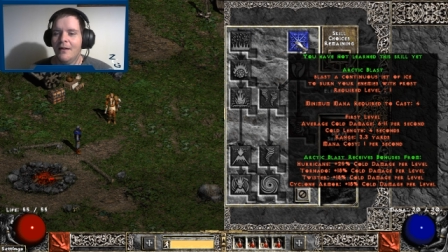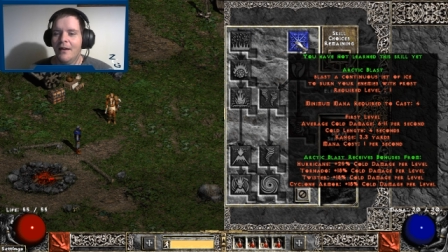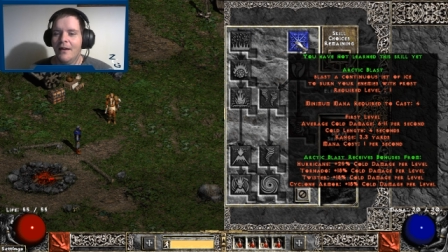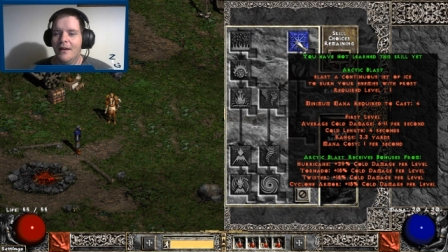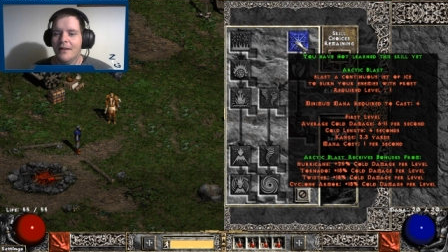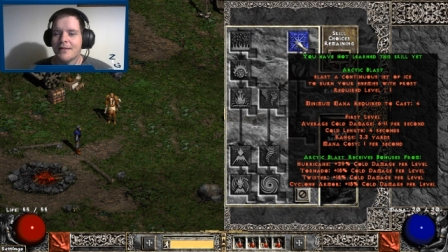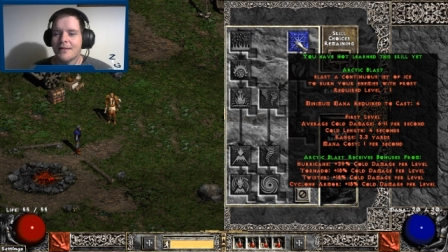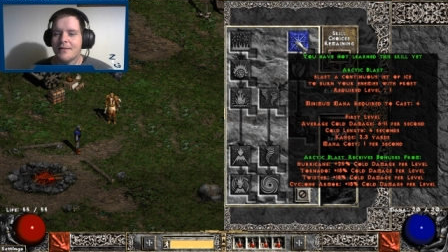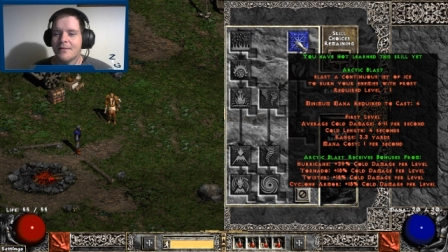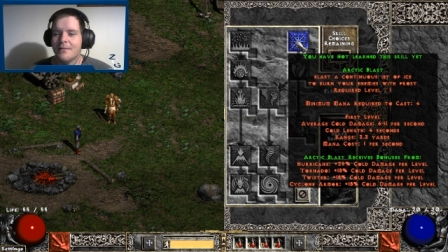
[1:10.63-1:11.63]
it
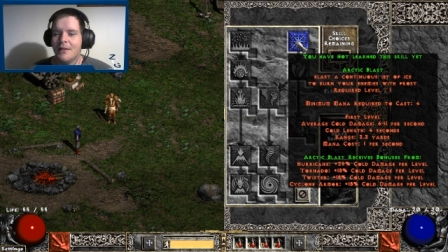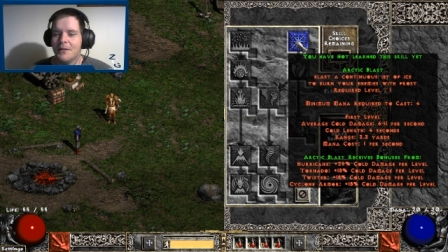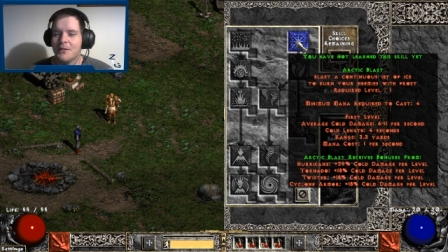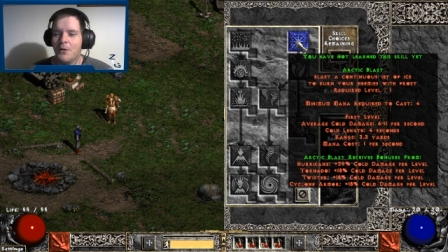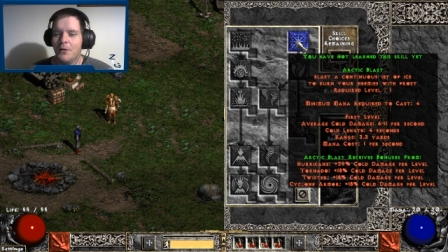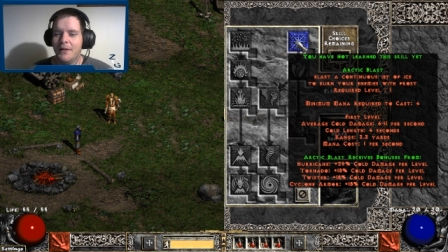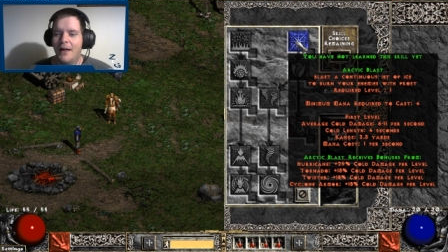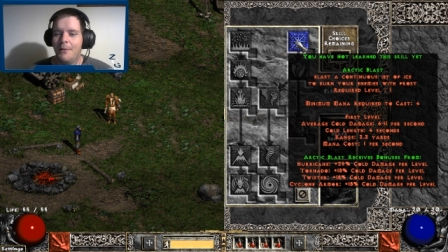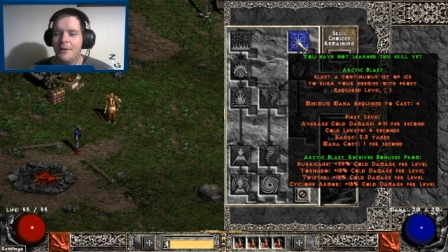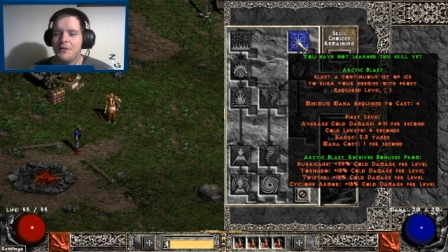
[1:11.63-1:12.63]
does cold
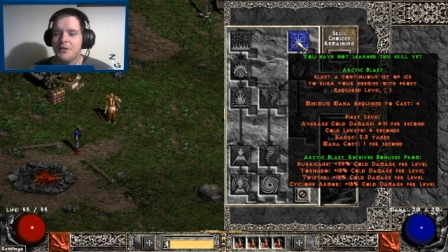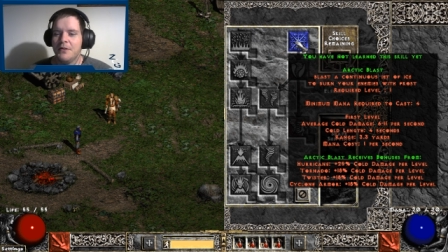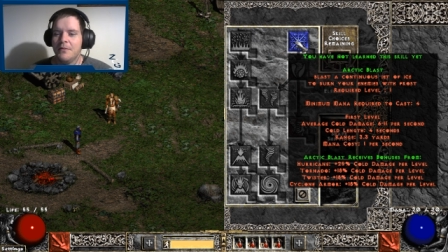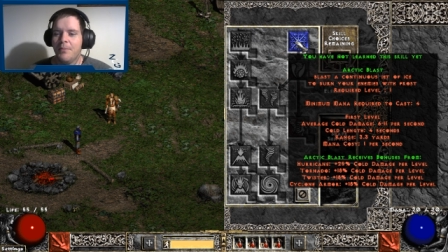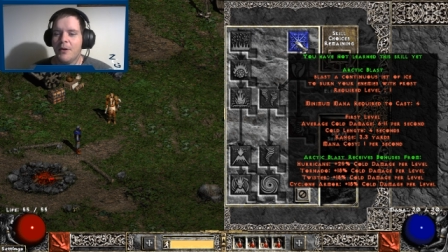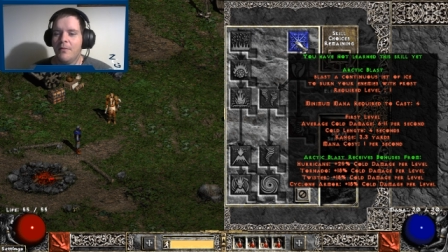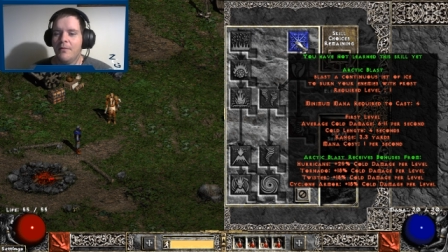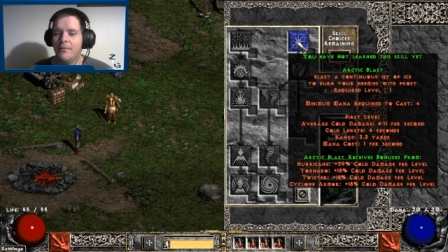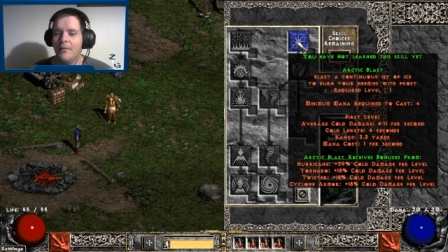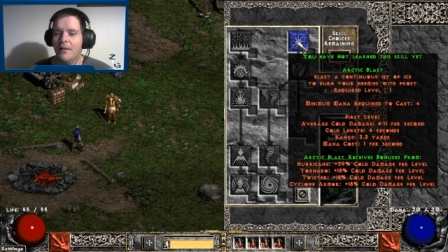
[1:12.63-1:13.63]
damage per
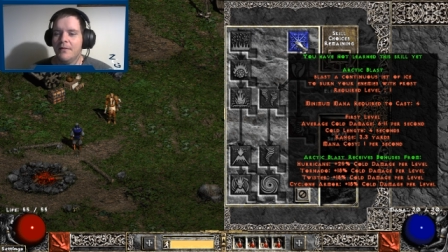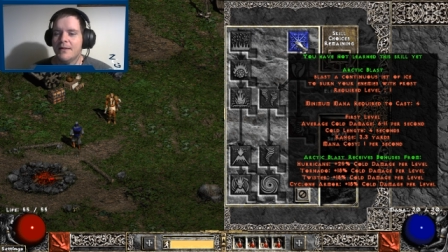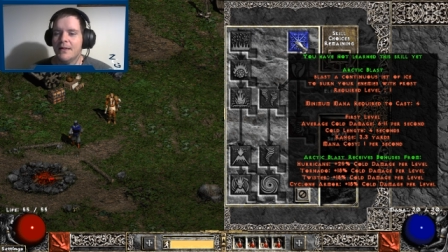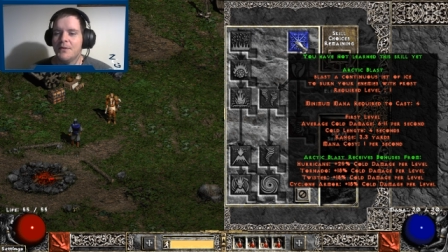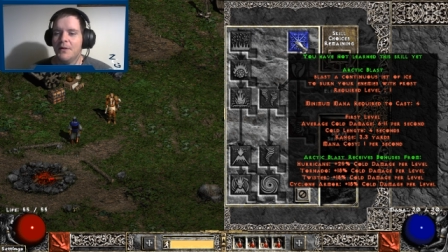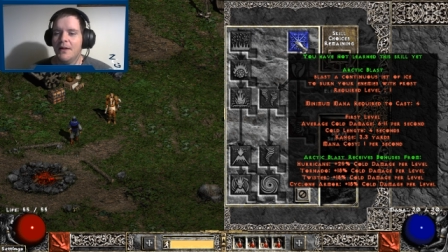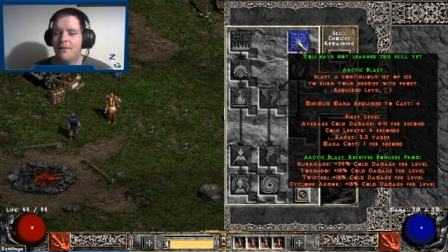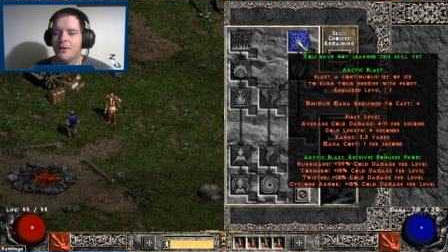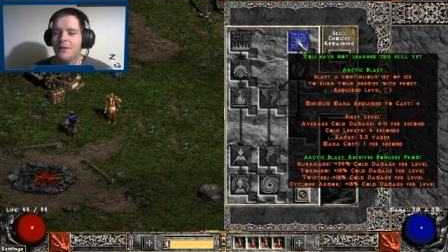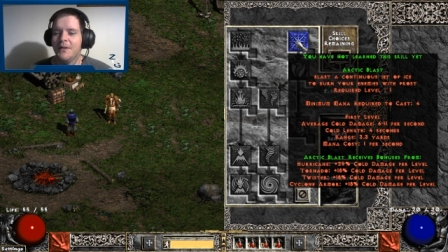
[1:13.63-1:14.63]
6 to
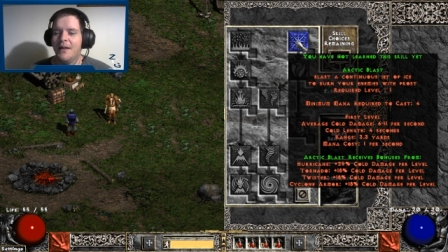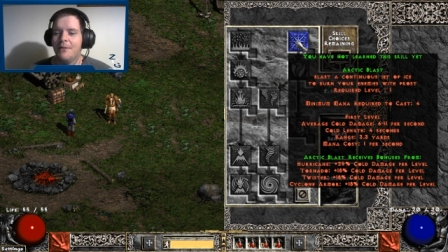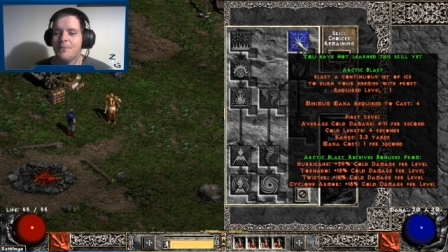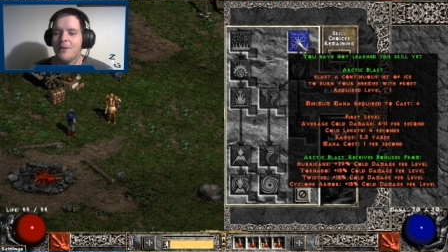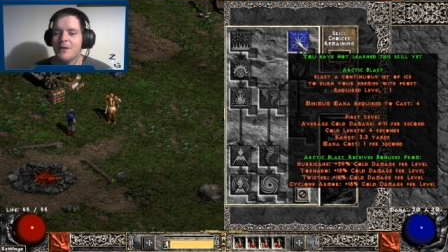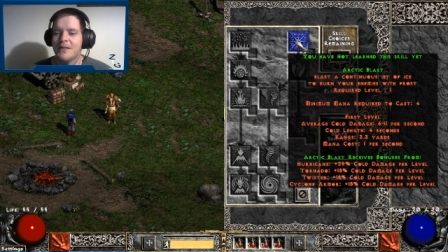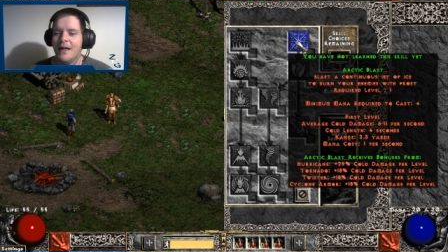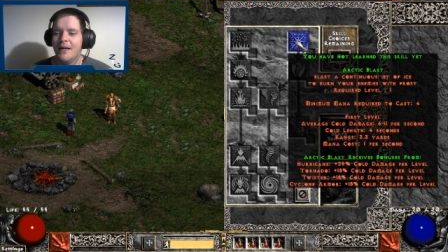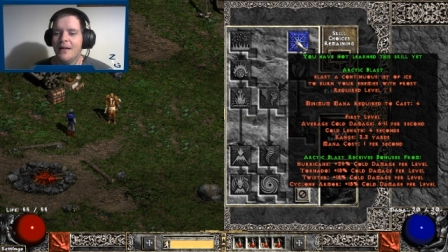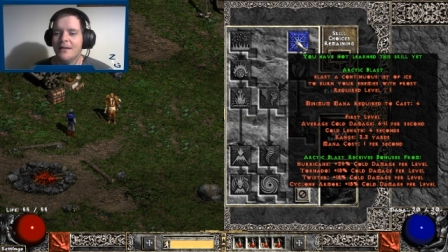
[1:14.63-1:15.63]
11 cold damage per
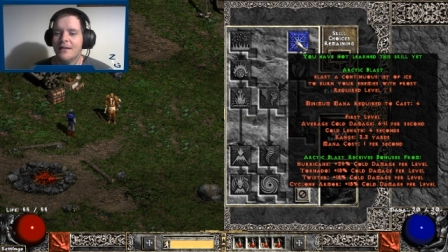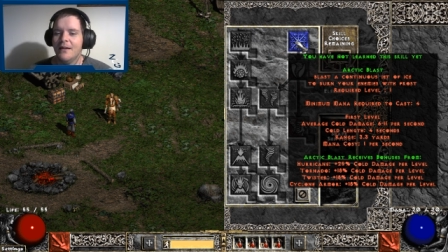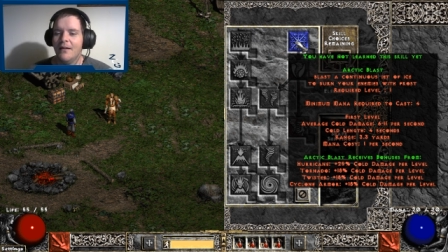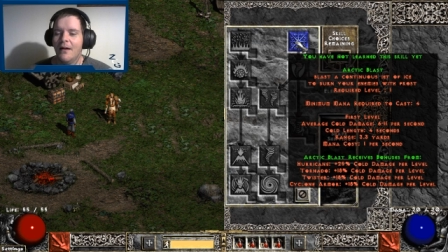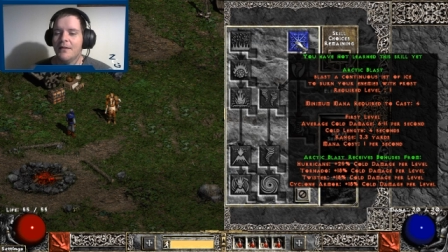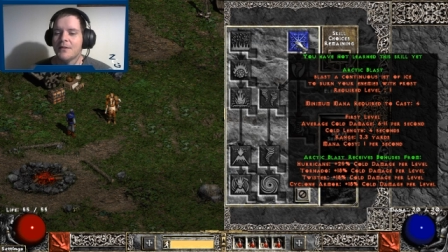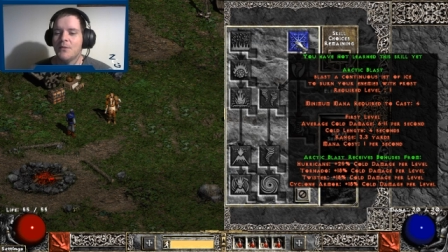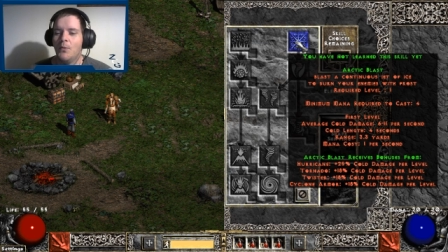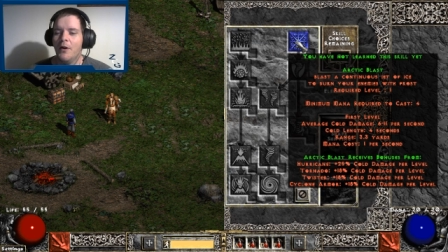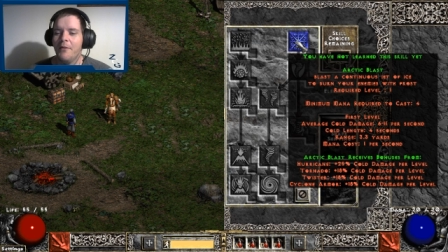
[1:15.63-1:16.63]
second, costs
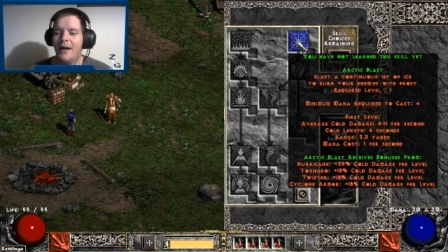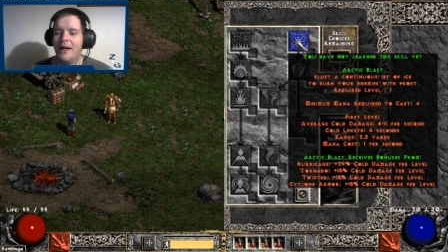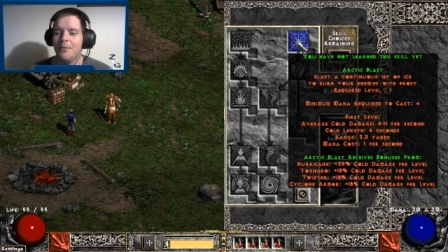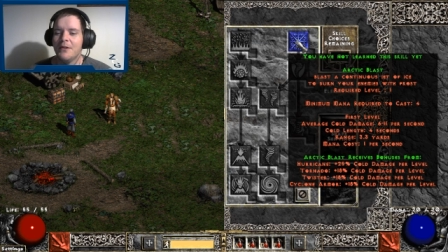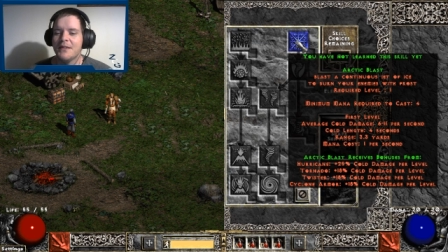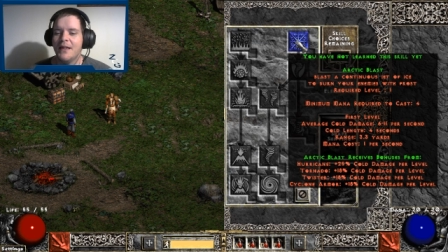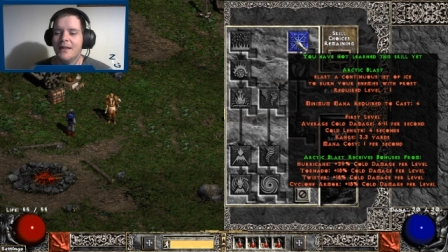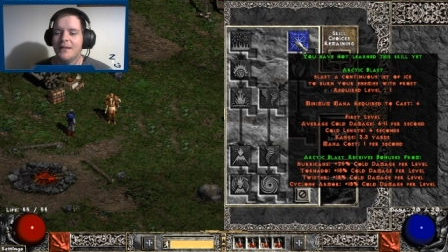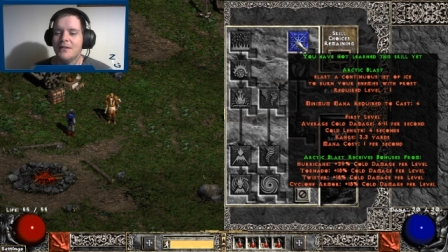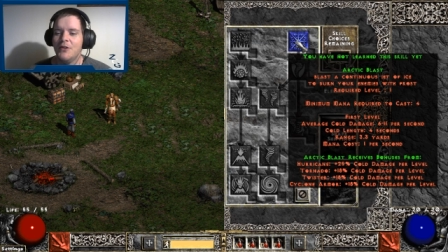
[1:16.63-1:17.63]
1 mana per
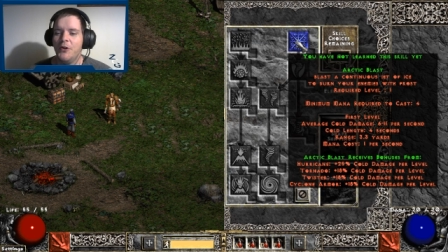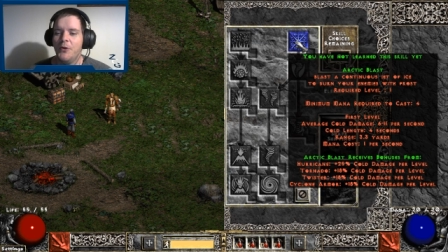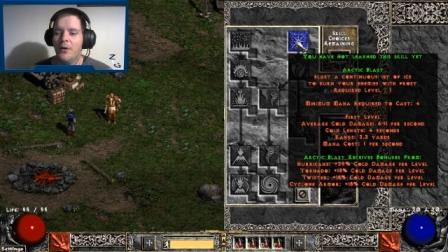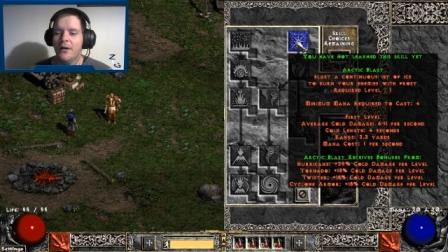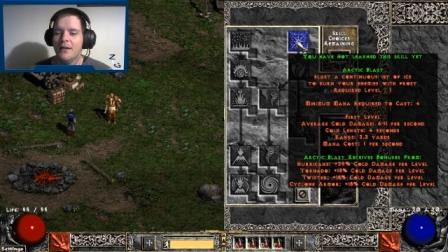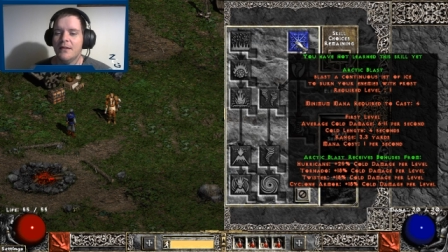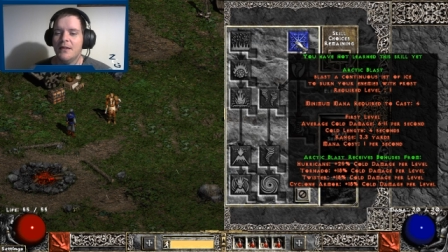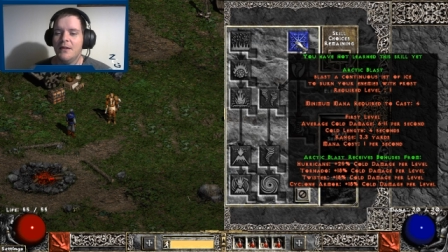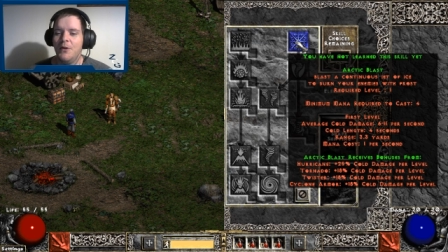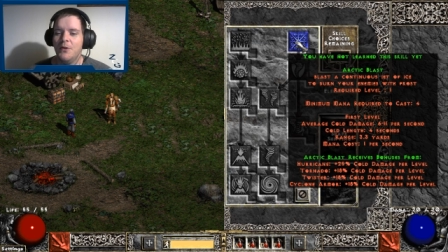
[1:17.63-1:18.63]
second to
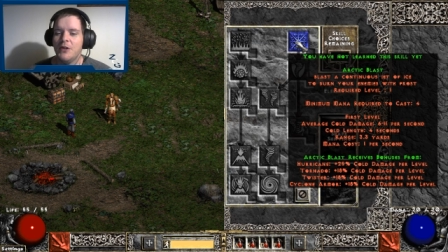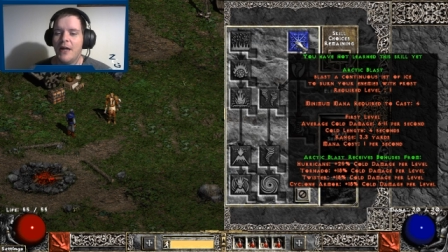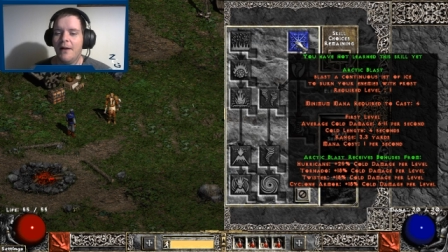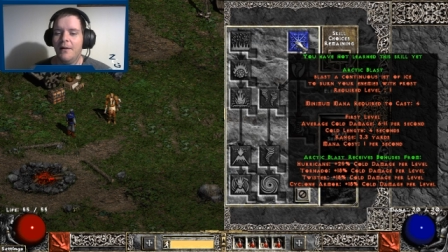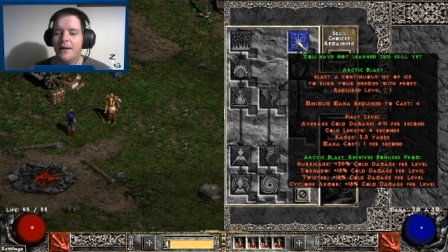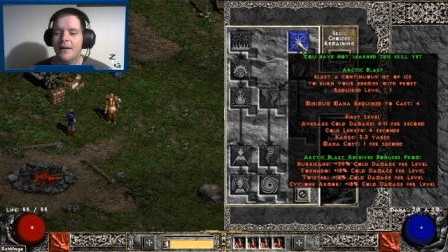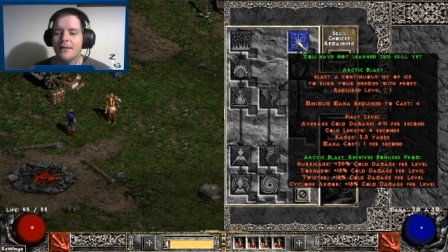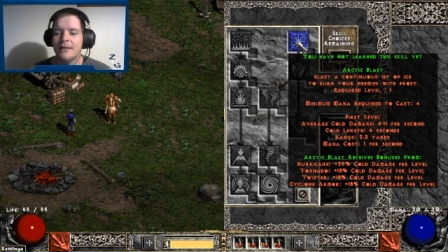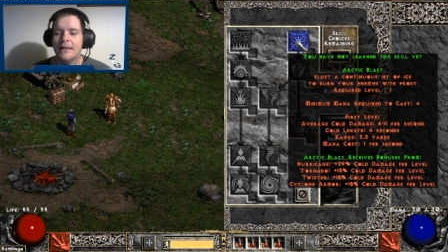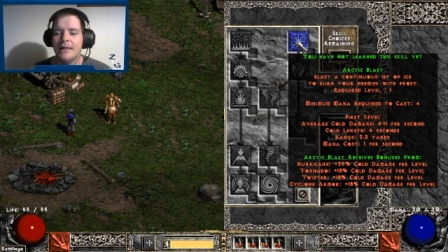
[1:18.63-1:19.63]
continue channeling it,